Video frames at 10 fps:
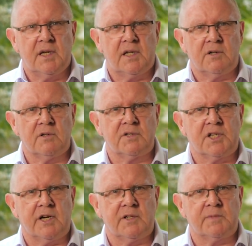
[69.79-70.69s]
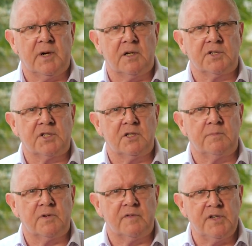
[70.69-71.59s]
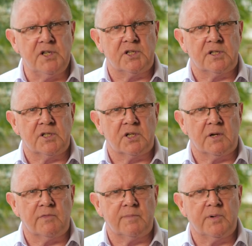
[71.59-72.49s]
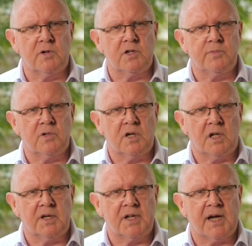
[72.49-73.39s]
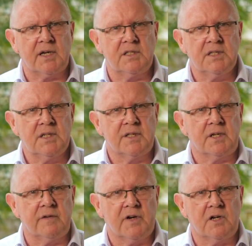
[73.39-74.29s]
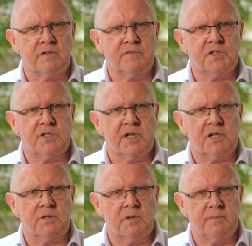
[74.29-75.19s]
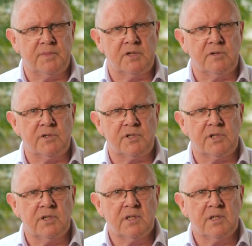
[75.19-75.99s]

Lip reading: And also it's bolstered provisions on reportable conduct that involves sexual abuse,